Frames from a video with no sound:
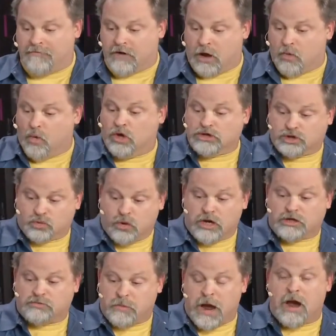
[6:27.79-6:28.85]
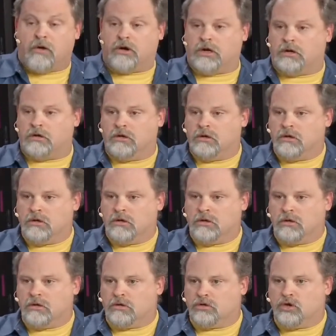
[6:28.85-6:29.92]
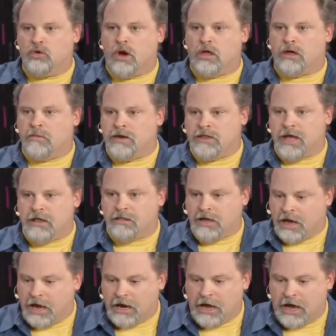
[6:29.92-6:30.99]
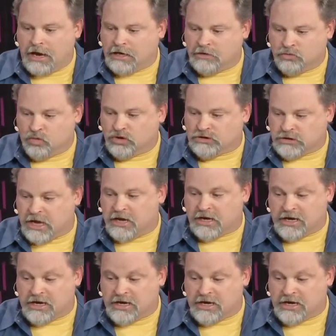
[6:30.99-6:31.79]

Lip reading: I've got one switch powering two other. I mean, I can withstand a